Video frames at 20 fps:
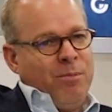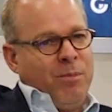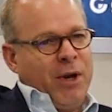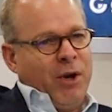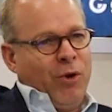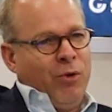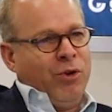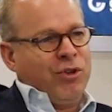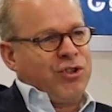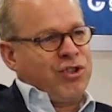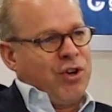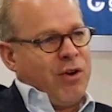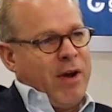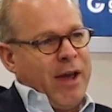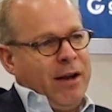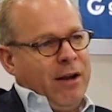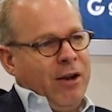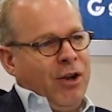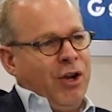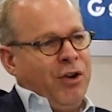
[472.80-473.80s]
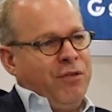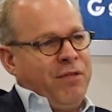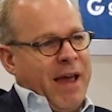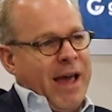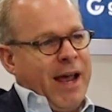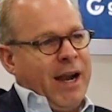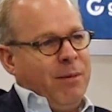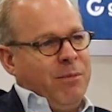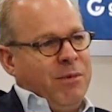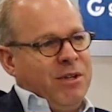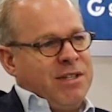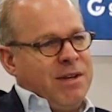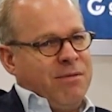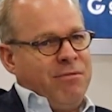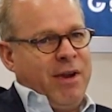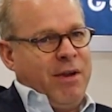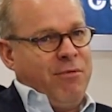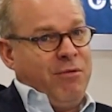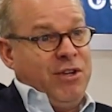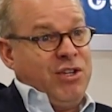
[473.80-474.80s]
but also had a lot of elements,
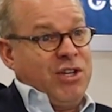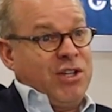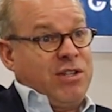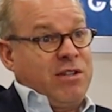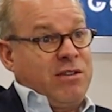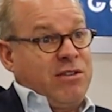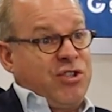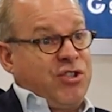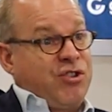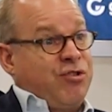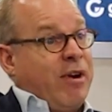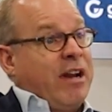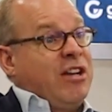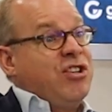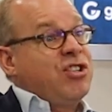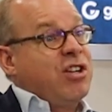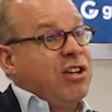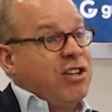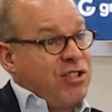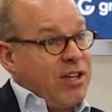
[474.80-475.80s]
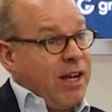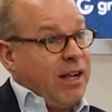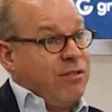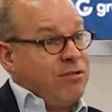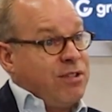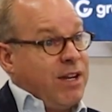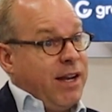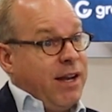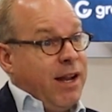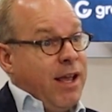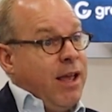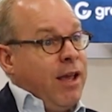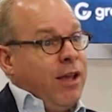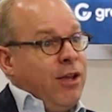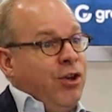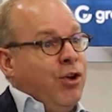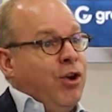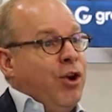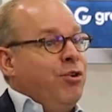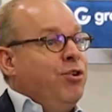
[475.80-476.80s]
and we just stretched ourselves. And
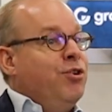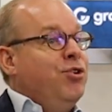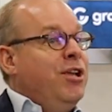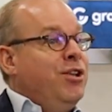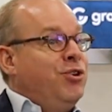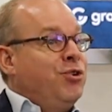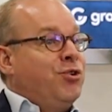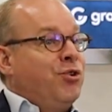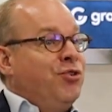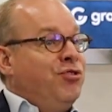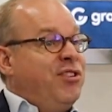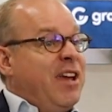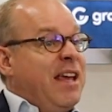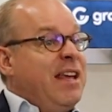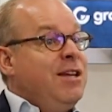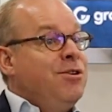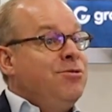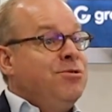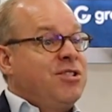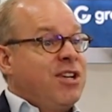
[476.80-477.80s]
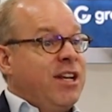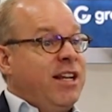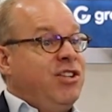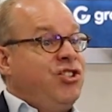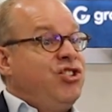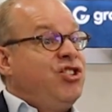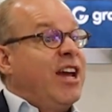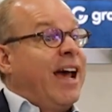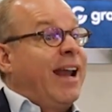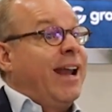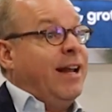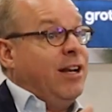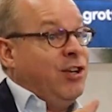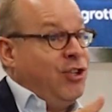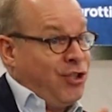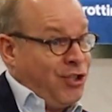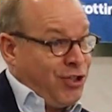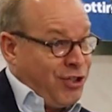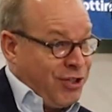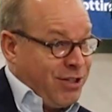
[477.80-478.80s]
you know, you need to continuously
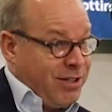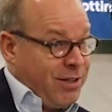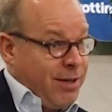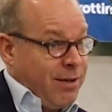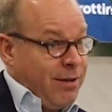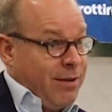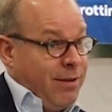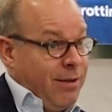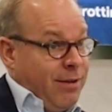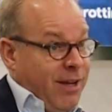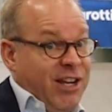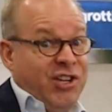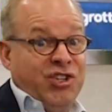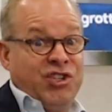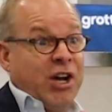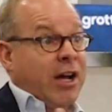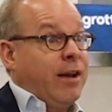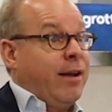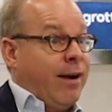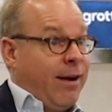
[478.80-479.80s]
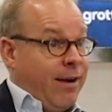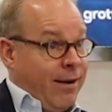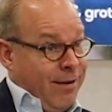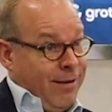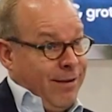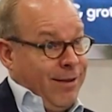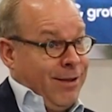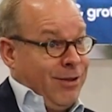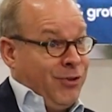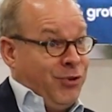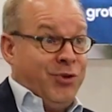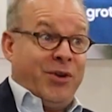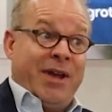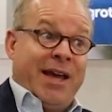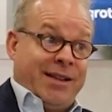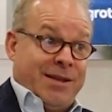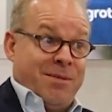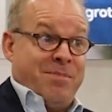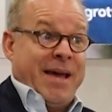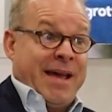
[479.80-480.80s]
challenge each other to
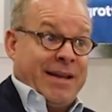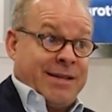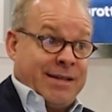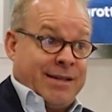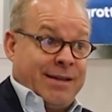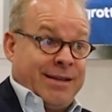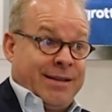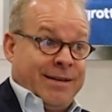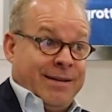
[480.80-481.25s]
get the best.